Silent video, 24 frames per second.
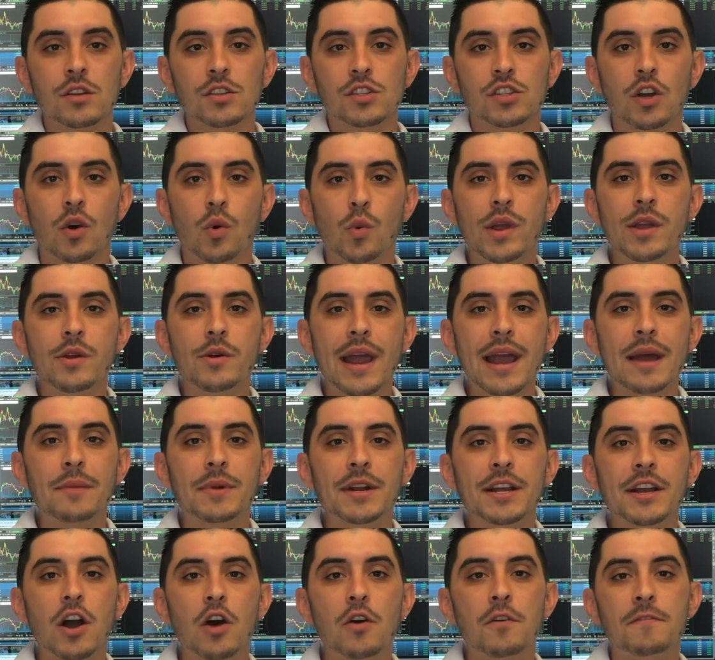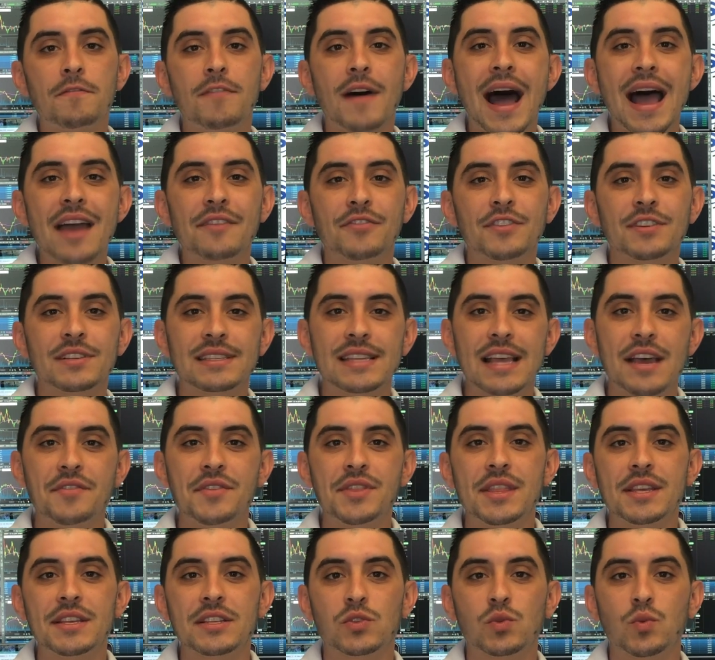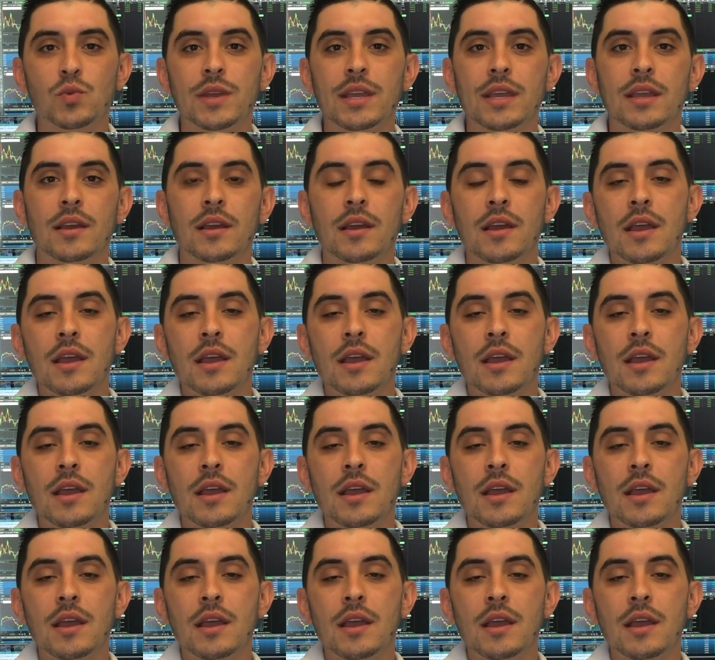So we were able to go 5 for 7 this week,